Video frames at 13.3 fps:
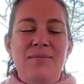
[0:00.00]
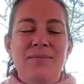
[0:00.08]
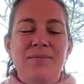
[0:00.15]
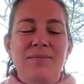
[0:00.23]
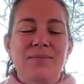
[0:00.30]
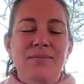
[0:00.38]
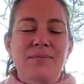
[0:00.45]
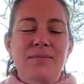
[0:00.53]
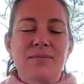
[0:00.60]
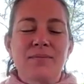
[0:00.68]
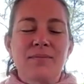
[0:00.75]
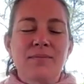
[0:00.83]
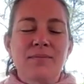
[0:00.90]

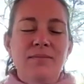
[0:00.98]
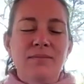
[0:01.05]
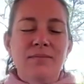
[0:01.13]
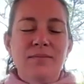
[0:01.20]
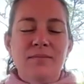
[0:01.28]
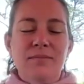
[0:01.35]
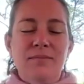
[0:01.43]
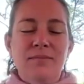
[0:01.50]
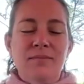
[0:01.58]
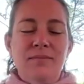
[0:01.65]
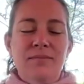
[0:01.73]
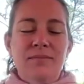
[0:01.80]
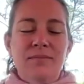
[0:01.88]

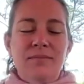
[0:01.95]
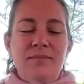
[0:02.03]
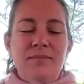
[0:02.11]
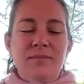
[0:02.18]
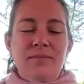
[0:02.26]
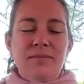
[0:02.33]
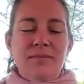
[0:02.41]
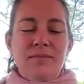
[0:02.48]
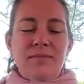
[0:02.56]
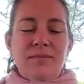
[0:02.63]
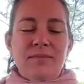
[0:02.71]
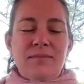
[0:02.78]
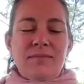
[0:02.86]

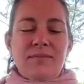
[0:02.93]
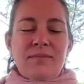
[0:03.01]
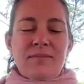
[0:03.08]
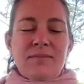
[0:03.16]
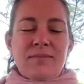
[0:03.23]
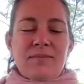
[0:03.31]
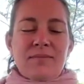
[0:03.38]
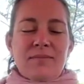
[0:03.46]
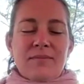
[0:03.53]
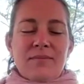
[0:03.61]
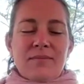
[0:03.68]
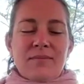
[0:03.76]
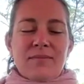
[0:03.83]

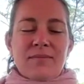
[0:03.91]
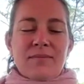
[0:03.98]
No one is speaking in this clip.